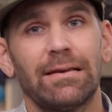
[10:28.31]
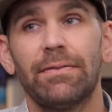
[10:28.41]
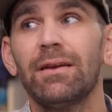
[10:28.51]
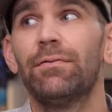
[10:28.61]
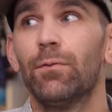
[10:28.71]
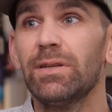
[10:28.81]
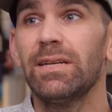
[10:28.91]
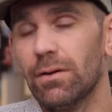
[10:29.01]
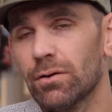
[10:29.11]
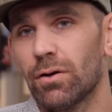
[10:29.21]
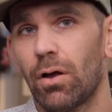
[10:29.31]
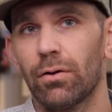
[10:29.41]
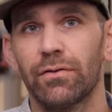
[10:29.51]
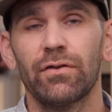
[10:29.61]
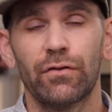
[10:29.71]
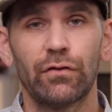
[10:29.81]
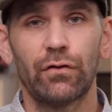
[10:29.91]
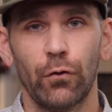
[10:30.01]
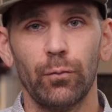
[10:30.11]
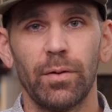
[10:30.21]
I think $1,400 is
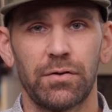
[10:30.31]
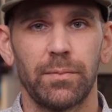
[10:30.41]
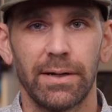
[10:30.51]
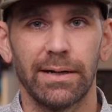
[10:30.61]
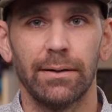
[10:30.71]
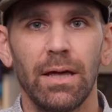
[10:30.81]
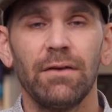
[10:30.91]
just too much money.